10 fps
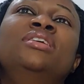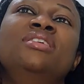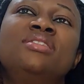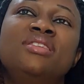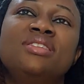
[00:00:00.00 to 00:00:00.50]

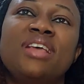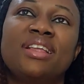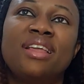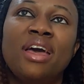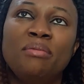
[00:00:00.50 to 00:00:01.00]
This thing is
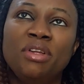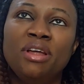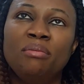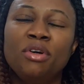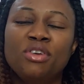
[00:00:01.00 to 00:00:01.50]
like tying me
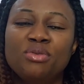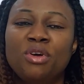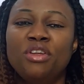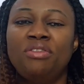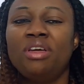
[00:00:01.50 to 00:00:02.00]
down, because
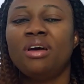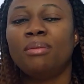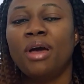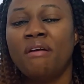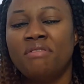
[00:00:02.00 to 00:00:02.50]
when you think
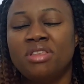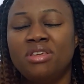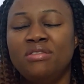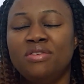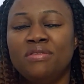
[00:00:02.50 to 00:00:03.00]
about everything
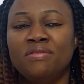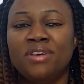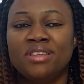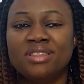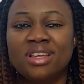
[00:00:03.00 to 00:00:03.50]
you've
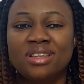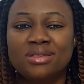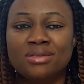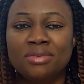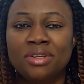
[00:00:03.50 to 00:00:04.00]
invested
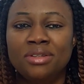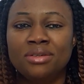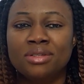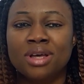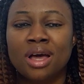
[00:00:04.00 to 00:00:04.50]
into it, your
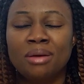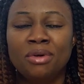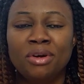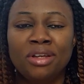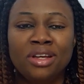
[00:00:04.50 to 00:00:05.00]
time,
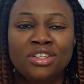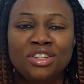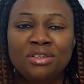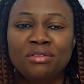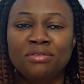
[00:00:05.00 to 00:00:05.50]
your energy,
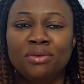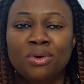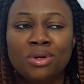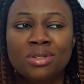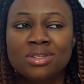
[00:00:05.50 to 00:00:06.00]
your
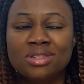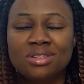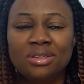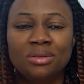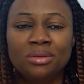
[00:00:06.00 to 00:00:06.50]
funds,
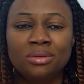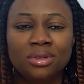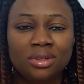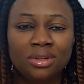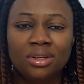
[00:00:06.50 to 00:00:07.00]

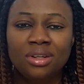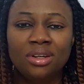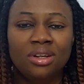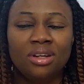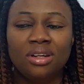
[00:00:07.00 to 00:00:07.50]

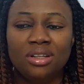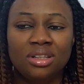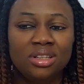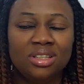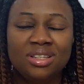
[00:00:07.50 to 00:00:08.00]

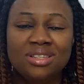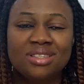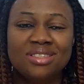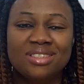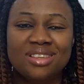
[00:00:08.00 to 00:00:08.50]
it
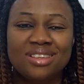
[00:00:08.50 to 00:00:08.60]
is